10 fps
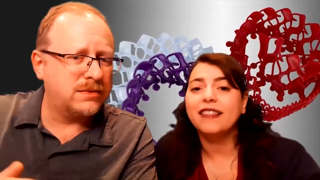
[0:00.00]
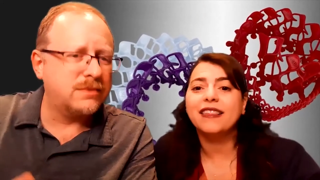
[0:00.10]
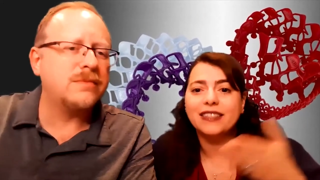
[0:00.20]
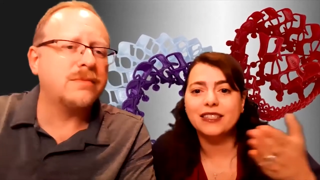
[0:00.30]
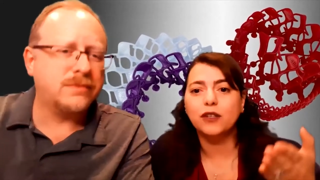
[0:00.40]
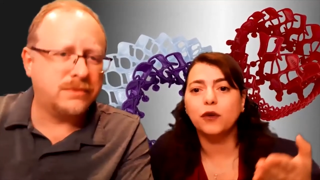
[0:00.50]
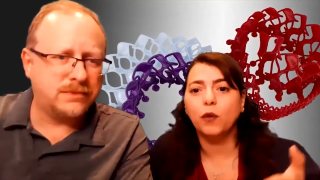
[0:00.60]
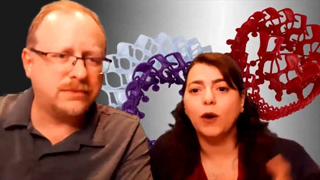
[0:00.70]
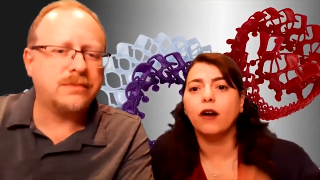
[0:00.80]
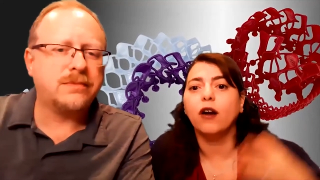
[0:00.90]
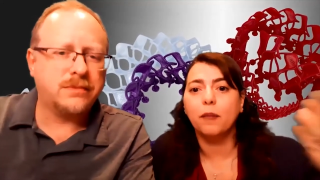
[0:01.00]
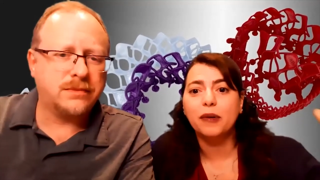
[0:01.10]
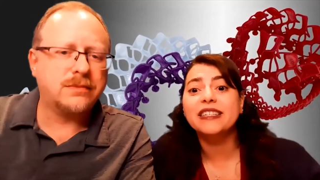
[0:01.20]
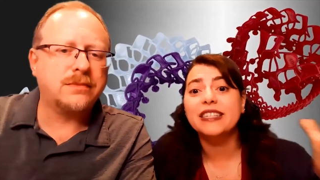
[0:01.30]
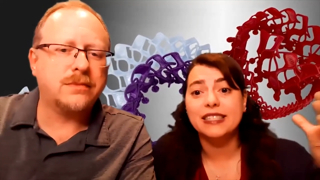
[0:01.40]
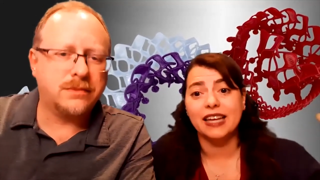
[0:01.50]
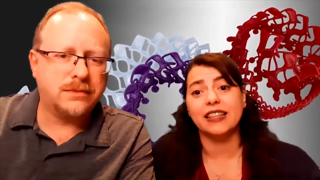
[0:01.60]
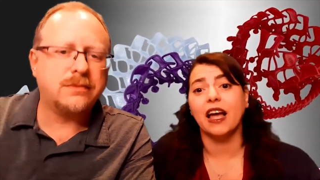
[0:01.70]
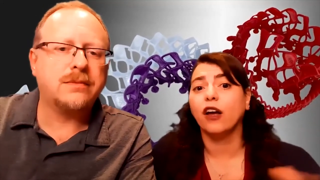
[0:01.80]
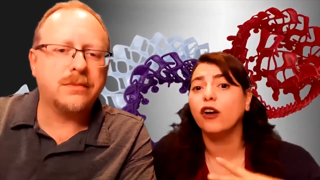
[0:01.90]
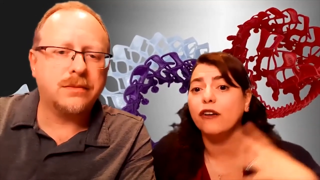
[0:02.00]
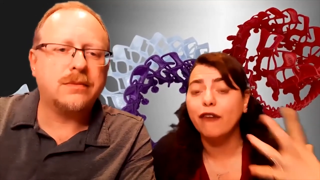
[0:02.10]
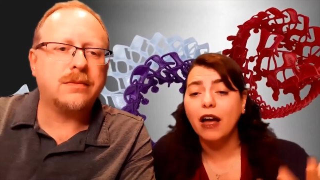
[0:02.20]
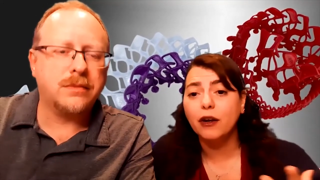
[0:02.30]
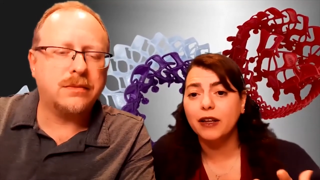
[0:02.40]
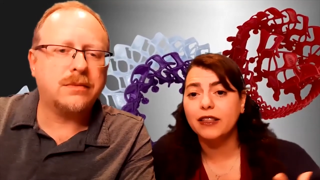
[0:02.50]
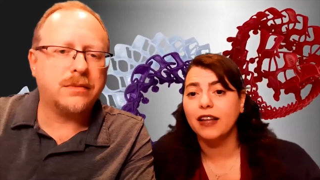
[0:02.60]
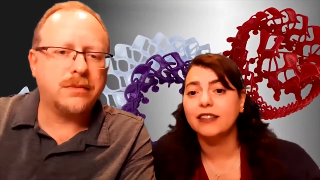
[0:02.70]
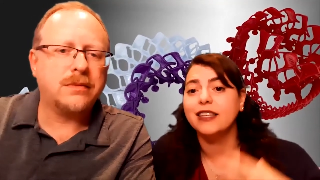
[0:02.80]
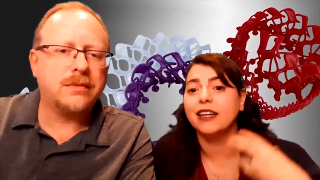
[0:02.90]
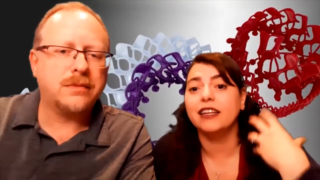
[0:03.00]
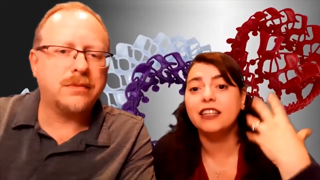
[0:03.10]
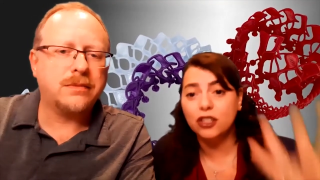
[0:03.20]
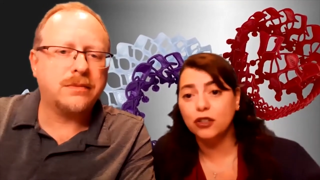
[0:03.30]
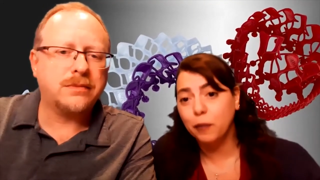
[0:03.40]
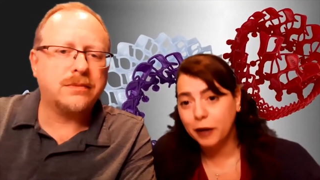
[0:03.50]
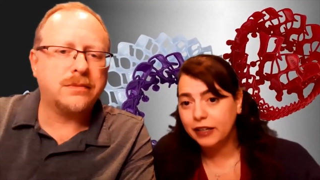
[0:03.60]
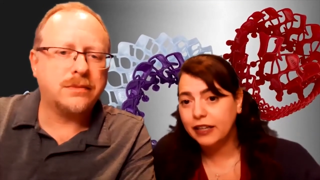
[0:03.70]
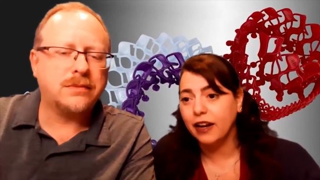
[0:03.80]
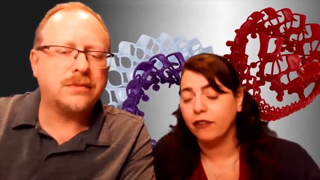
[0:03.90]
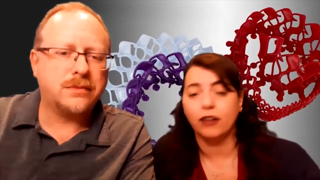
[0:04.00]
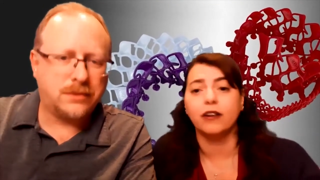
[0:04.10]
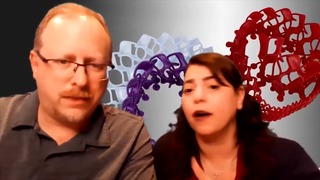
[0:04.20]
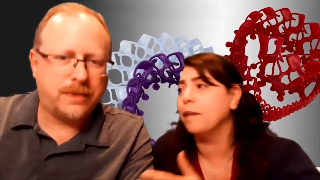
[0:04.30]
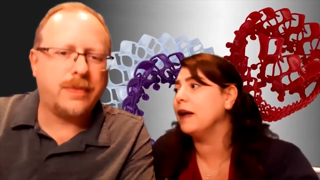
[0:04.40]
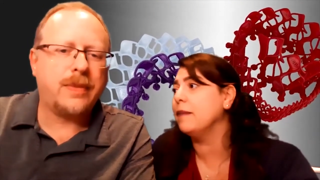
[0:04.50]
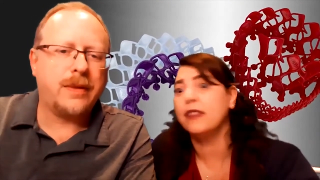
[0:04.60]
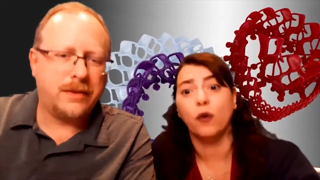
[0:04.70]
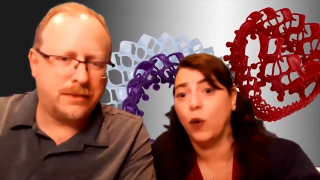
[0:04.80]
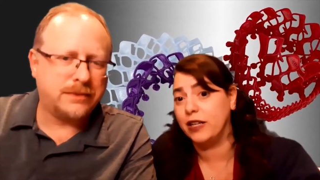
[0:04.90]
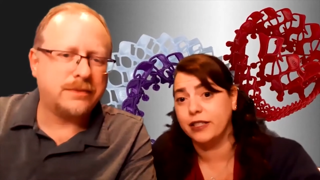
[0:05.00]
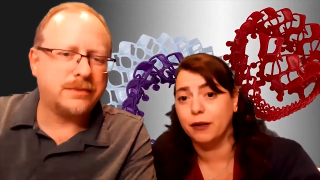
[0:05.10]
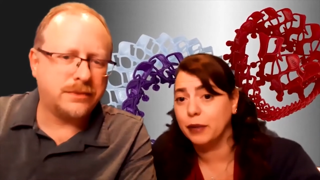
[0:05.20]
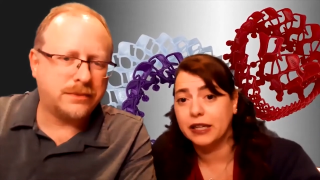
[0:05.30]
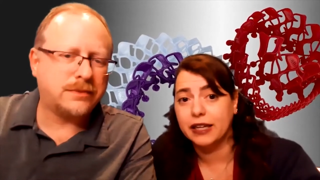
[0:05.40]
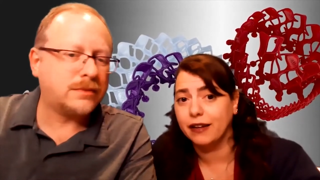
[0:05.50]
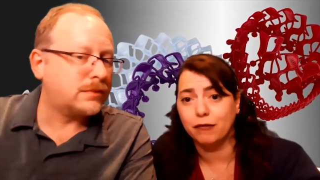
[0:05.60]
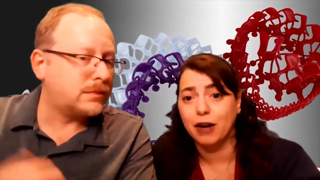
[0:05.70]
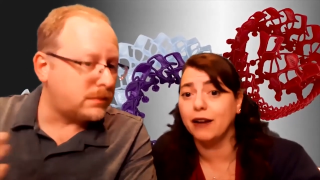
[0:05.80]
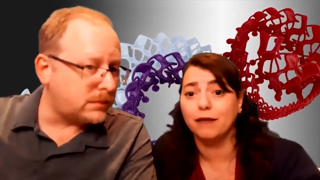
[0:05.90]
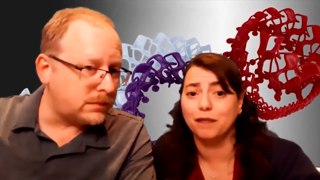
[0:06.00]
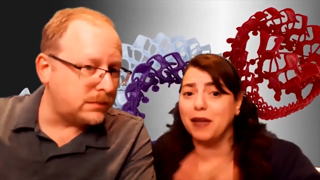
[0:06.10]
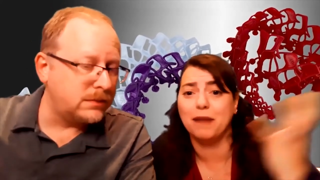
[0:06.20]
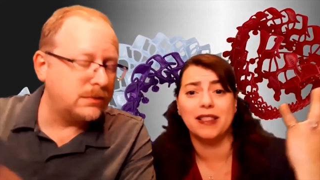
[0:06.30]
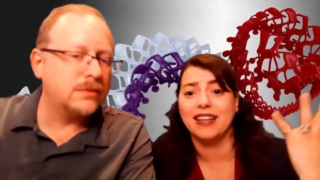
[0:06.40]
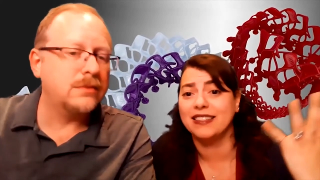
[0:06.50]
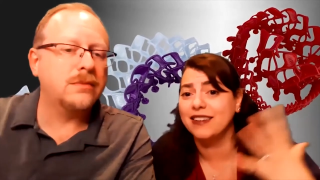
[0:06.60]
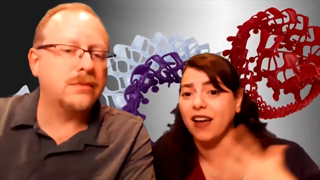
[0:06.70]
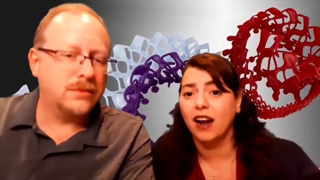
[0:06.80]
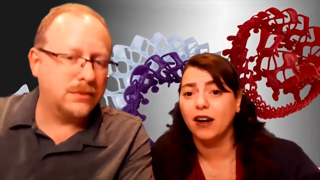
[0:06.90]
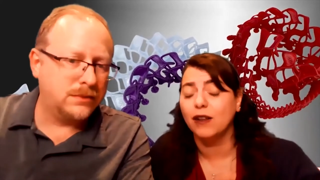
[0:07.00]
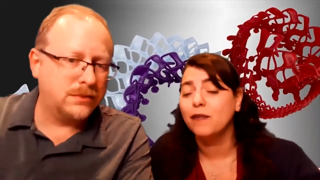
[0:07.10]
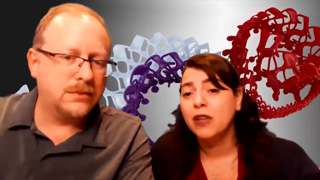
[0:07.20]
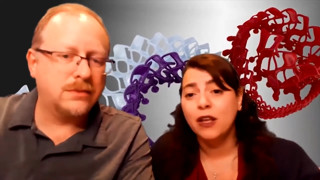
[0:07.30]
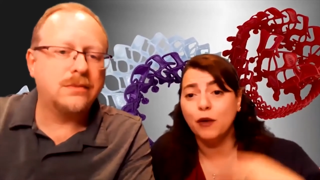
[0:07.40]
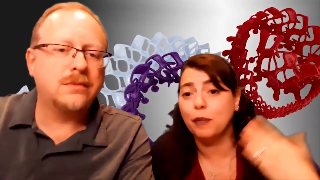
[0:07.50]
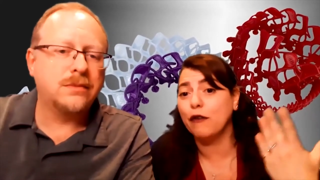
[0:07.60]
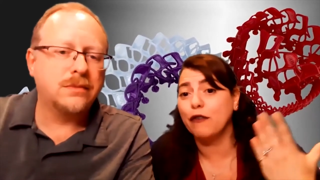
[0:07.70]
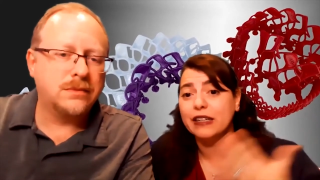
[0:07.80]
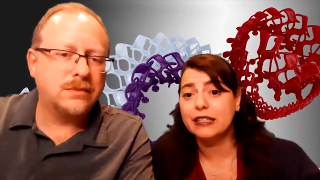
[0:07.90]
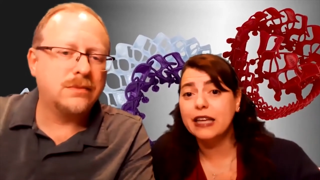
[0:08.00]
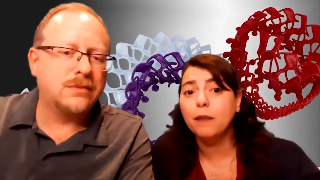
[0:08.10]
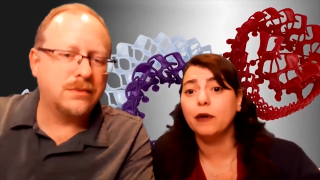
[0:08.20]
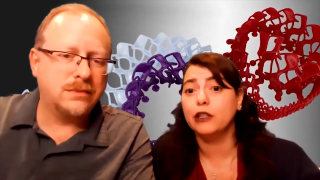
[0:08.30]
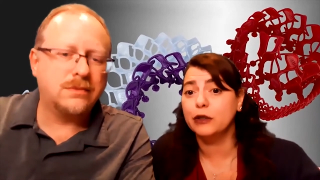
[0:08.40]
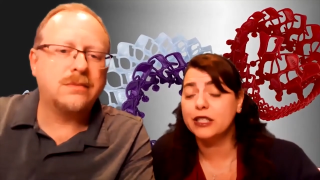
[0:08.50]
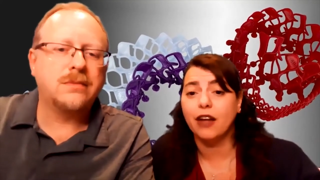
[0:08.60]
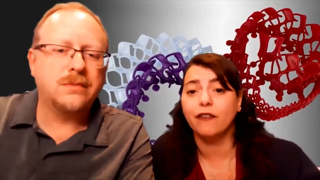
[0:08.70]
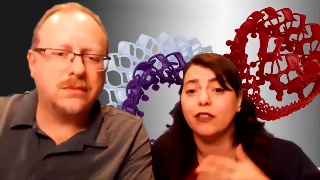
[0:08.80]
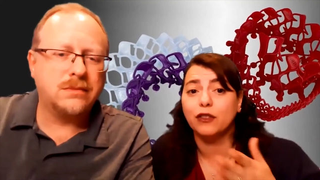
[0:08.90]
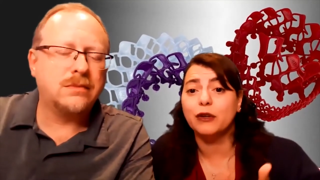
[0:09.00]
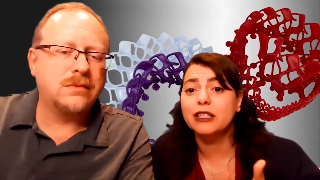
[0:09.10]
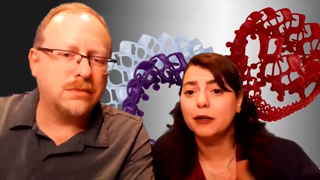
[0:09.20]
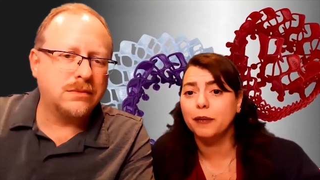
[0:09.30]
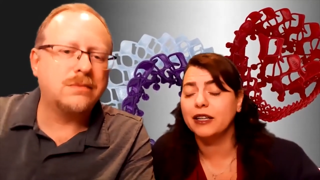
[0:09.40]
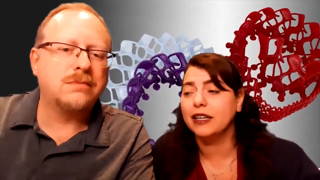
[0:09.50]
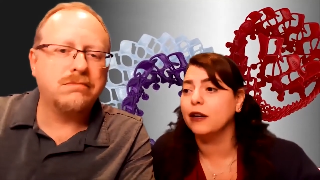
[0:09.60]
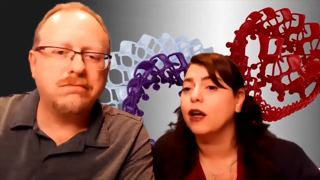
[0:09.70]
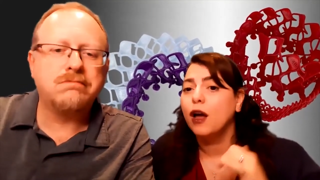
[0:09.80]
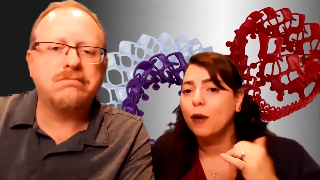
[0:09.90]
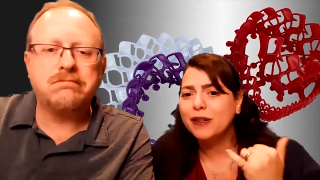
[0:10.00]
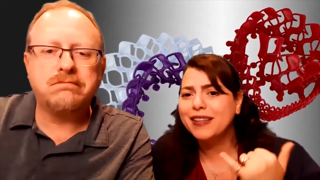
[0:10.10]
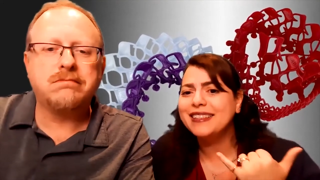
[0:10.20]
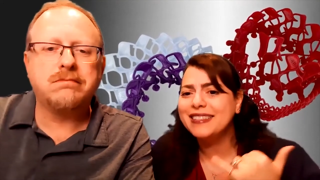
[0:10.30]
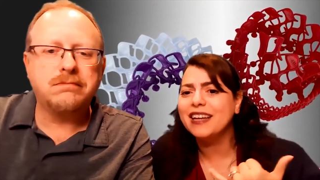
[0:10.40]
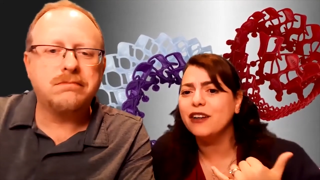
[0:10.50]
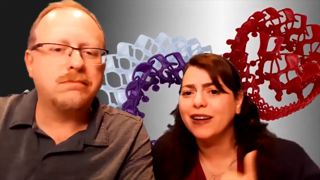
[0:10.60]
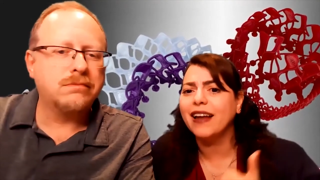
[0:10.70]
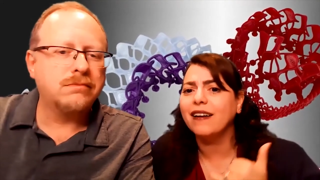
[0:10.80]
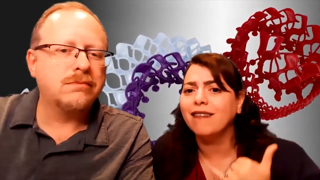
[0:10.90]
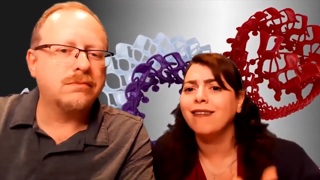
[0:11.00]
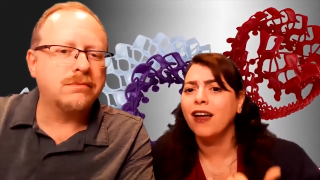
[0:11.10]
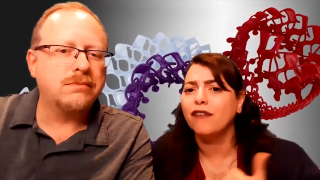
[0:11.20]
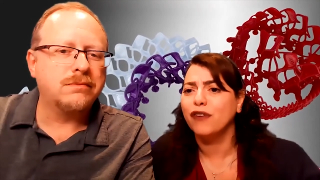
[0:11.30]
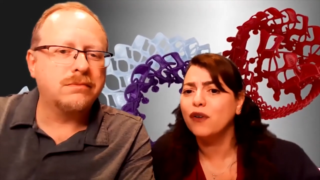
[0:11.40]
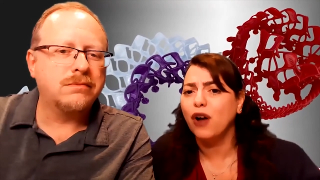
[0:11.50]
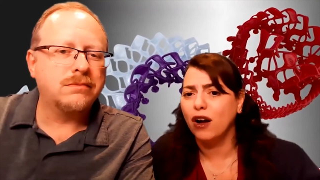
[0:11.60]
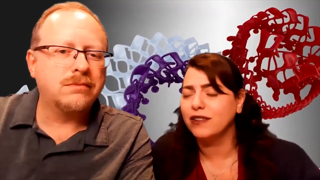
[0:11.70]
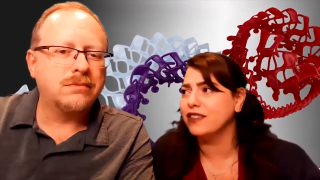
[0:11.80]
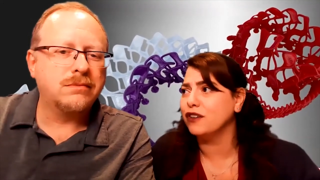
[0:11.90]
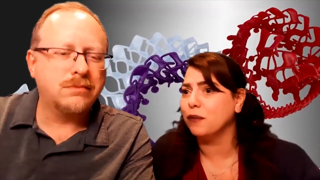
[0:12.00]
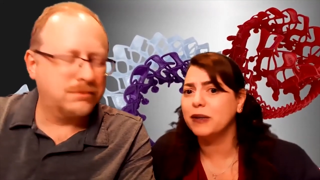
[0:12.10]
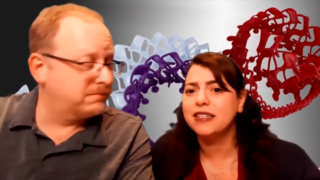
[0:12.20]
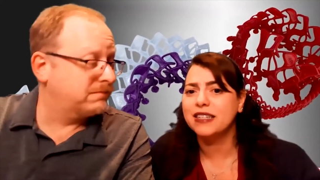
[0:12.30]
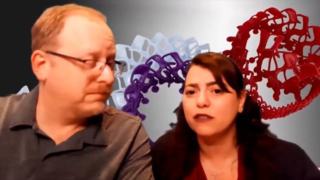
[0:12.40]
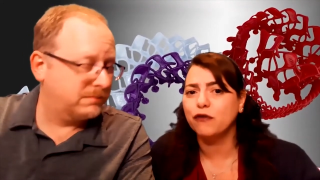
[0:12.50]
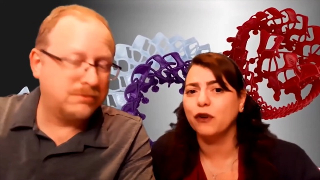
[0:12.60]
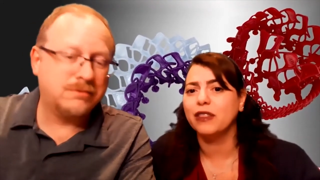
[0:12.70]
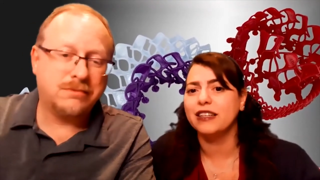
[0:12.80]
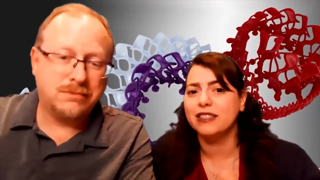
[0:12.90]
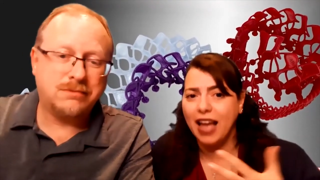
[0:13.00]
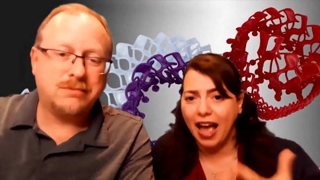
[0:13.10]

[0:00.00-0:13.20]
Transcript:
Speaker 1: and this is where a business like that could evaluate that and said, is there a big need out there? Now, maybe there wasn't a big need, right? Maybe that's not the perfect example, and you discovered that there isn't a big need. But let's say you're getting a lot of phone calls in your business for these